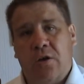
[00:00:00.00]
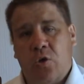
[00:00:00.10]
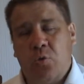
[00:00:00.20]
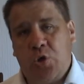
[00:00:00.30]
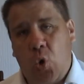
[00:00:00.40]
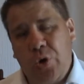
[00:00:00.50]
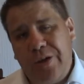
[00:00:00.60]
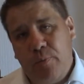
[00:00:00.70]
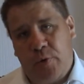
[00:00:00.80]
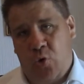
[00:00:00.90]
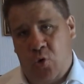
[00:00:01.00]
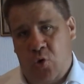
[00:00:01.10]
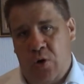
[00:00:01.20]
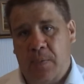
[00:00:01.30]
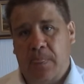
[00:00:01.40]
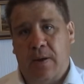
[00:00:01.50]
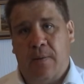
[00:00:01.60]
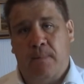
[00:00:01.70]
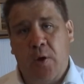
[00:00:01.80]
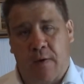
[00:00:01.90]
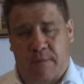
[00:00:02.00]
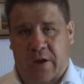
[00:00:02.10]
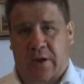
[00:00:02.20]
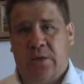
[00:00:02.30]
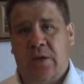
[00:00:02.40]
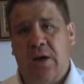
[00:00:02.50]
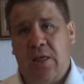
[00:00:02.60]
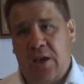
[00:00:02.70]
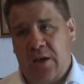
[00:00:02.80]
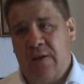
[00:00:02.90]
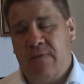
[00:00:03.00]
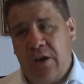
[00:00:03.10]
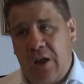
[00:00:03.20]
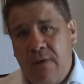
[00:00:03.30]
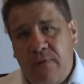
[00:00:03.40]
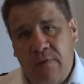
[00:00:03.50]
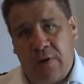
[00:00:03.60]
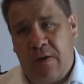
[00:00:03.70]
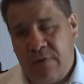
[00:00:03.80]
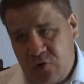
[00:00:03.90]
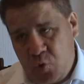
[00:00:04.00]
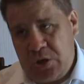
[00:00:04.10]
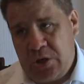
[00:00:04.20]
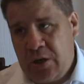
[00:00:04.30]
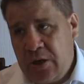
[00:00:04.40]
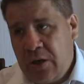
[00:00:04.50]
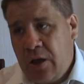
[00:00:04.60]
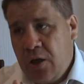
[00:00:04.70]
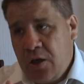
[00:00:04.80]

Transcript: who was holy and pure and perfect, and lived a life of love, as we see,